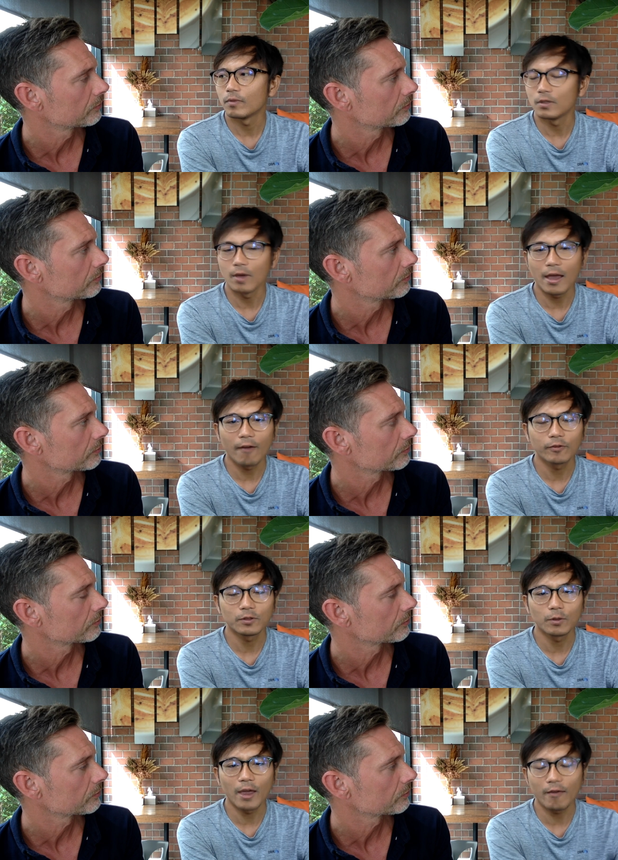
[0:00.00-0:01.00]
Speaker 1: you have
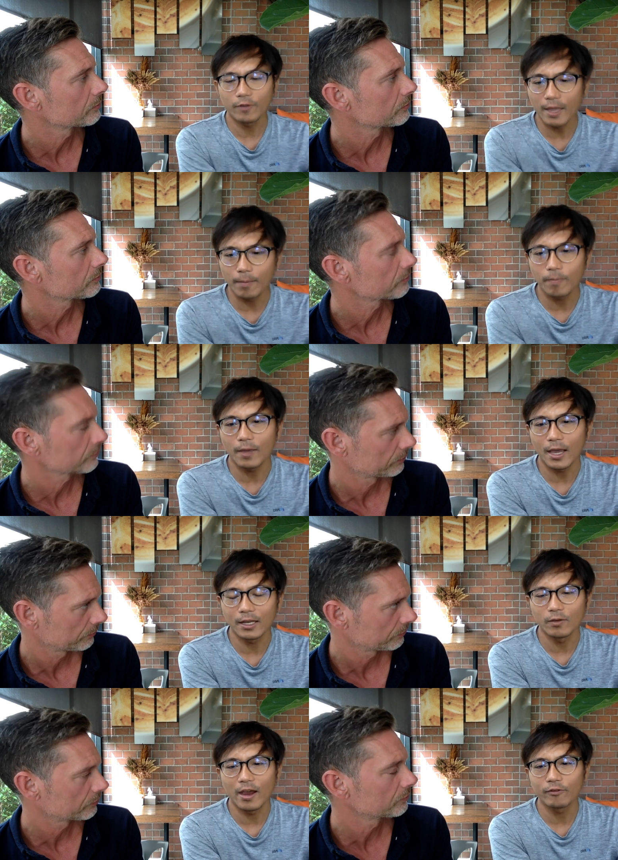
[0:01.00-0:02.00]
to have depth
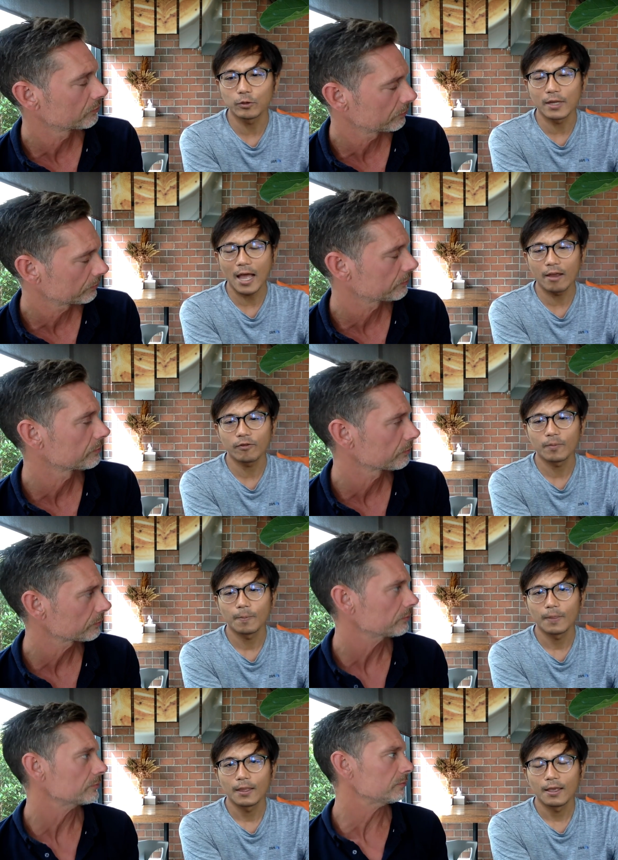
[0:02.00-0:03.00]
and you have to
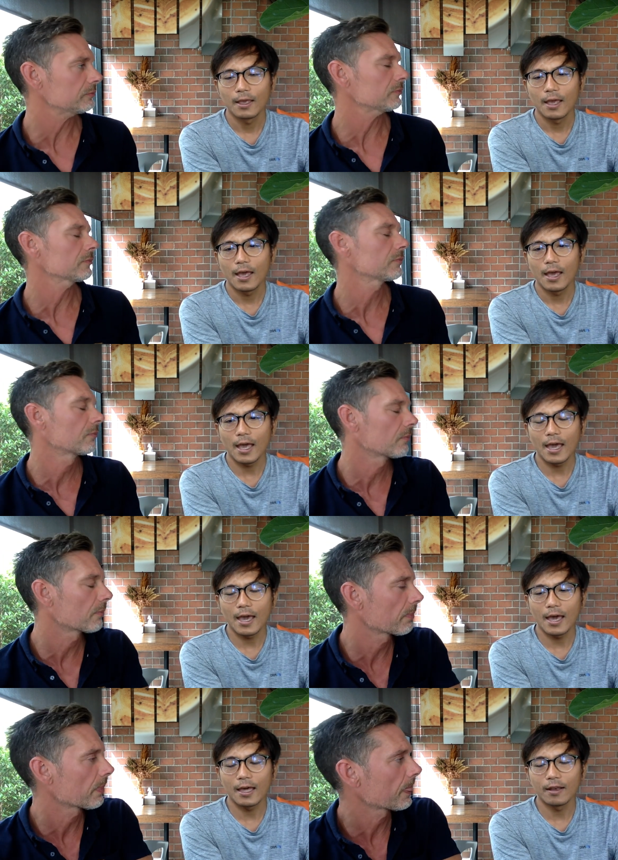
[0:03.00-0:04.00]
dive.
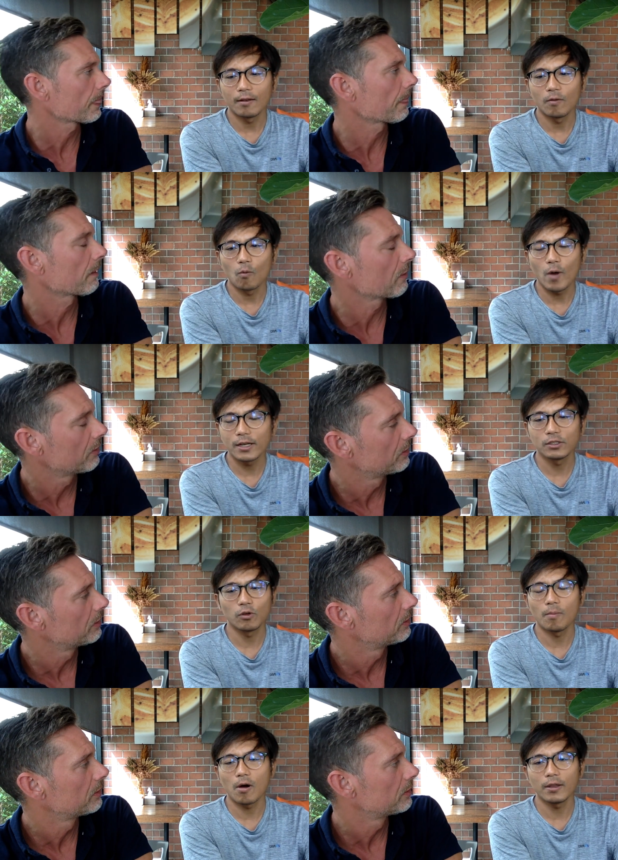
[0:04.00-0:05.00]
And once
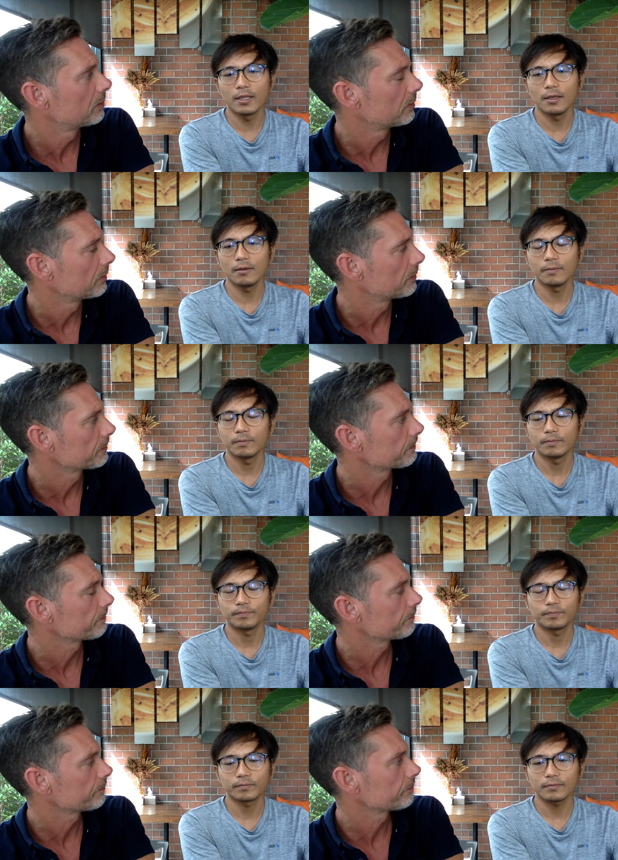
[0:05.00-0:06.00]
your body
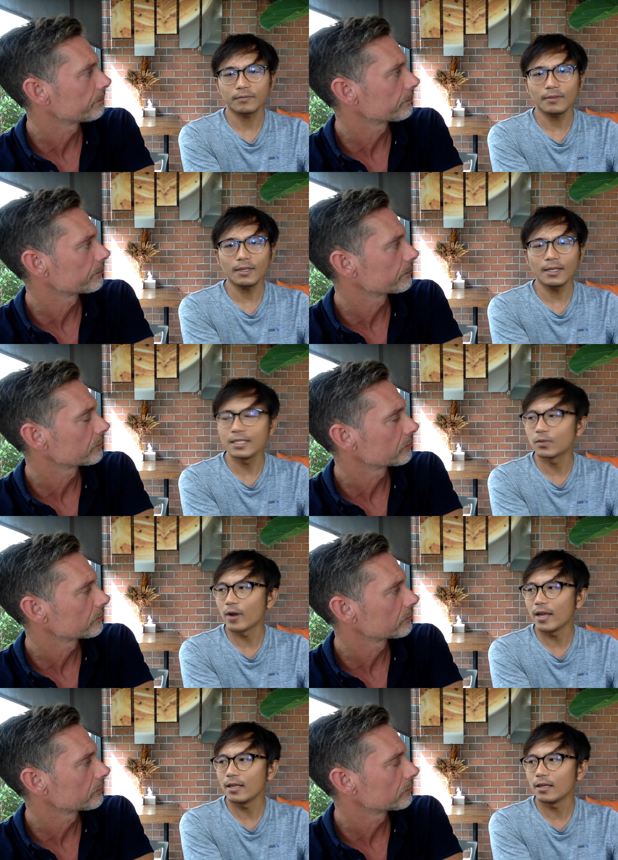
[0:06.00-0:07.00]
is
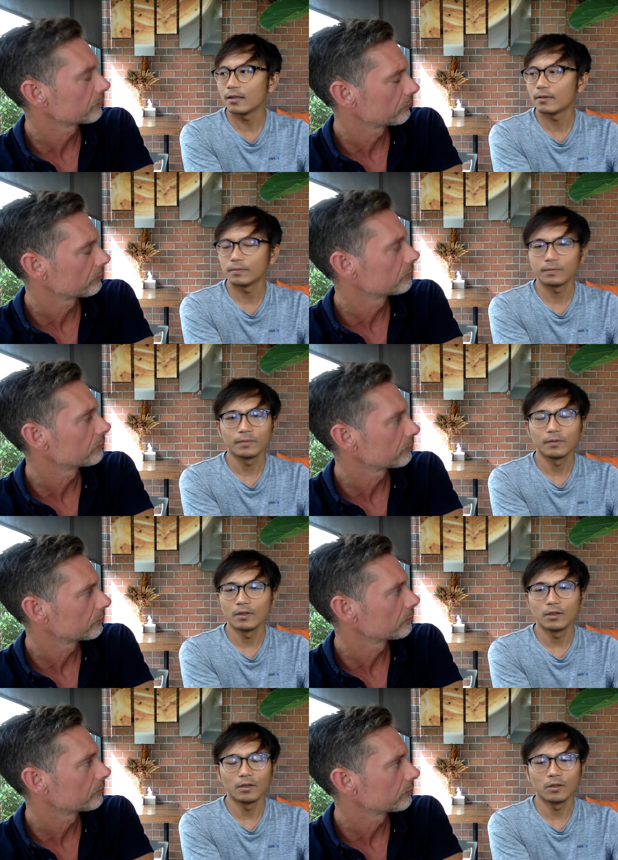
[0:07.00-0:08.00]
ready,
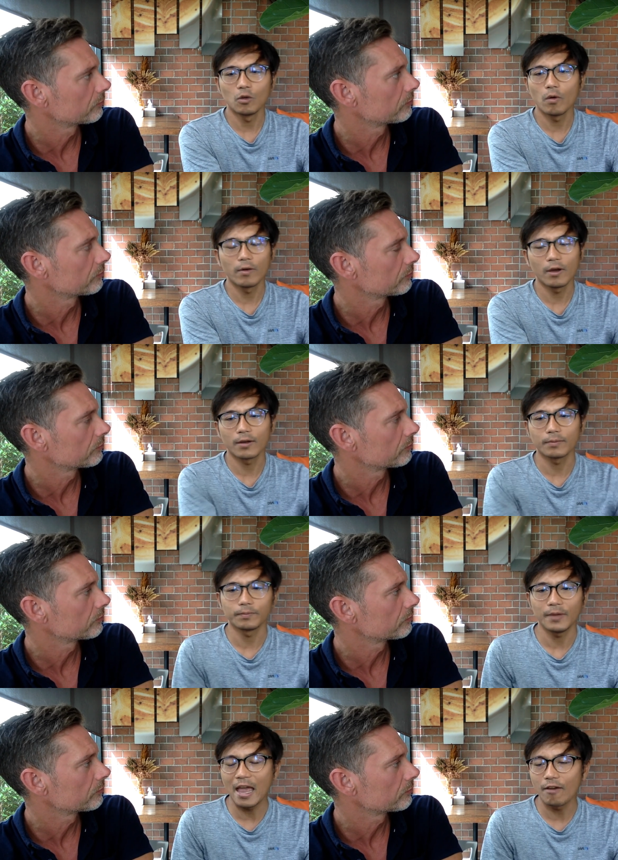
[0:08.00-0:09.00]
you will not
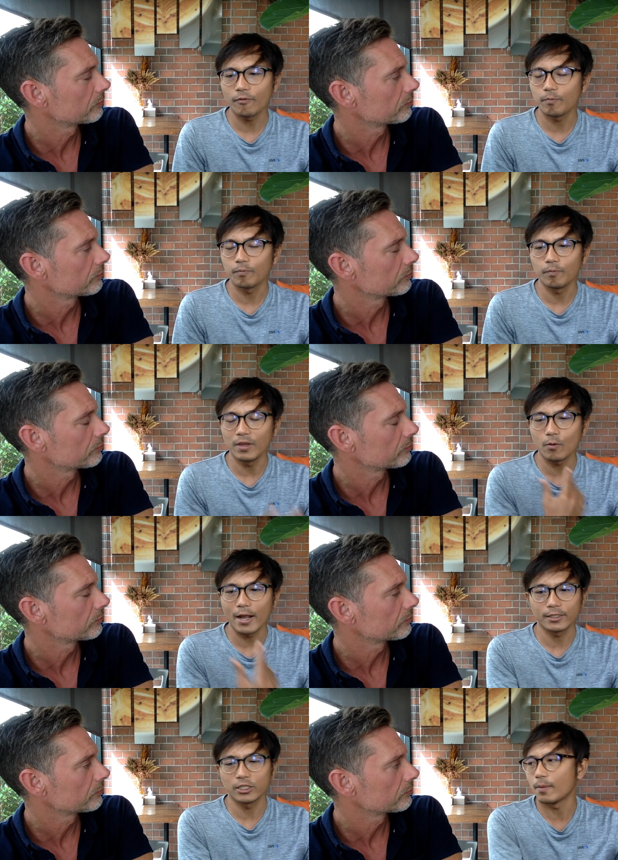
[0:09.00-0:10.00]
have
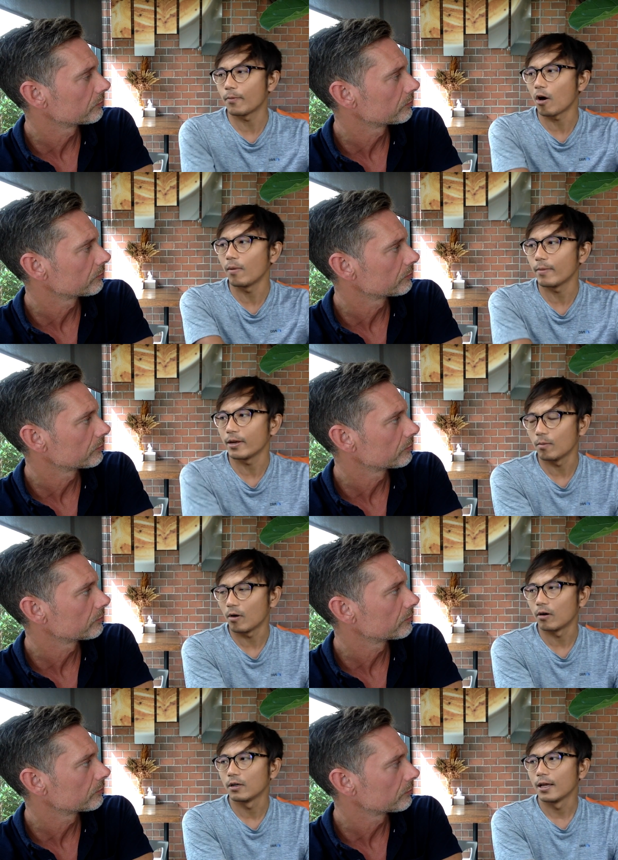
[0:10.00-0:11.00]
equalization problem
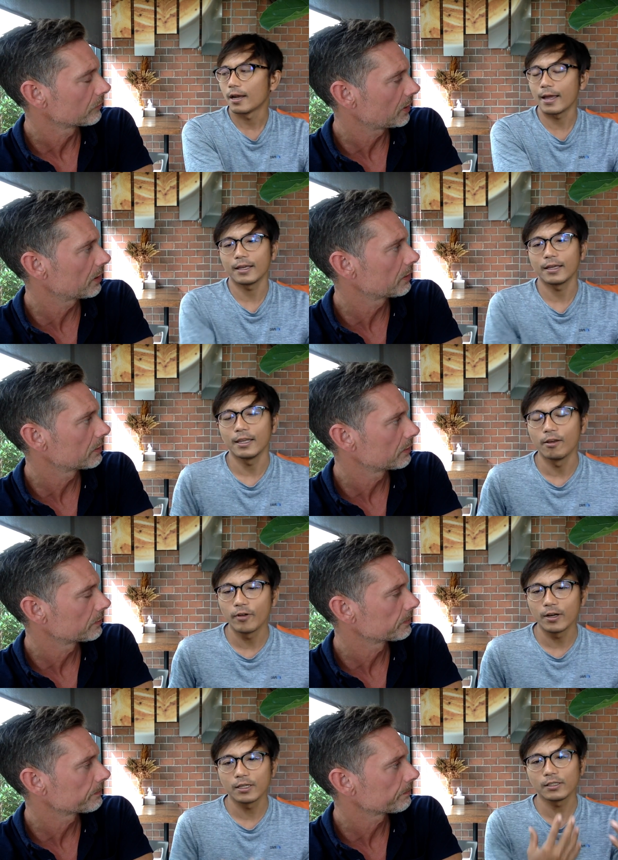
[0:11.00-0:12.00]
anymore. Like the
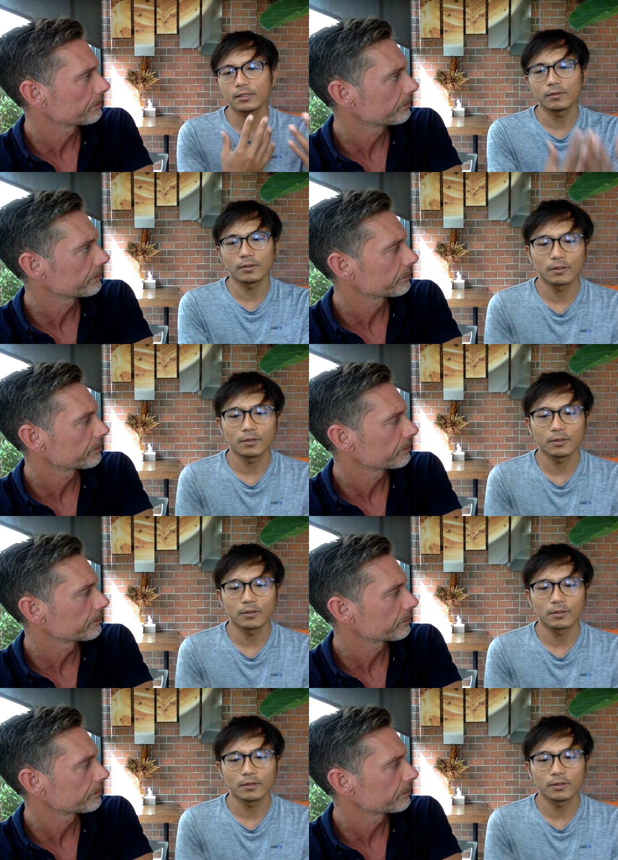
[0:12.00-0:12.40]
first